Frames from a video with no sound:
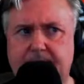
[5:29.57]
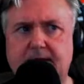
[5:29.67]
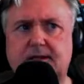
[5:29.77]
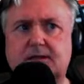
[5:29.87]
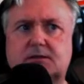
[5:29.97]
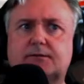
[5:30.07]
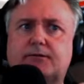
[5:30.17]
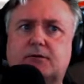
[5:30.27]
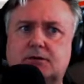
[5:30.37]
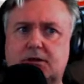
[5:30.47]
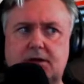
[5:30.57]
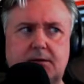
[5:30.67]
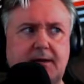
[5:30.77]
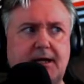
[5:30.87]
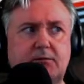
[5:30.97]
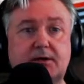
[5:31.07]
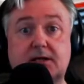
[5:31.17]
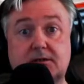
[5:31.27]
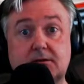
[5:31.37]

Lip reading: this is the first time anyone has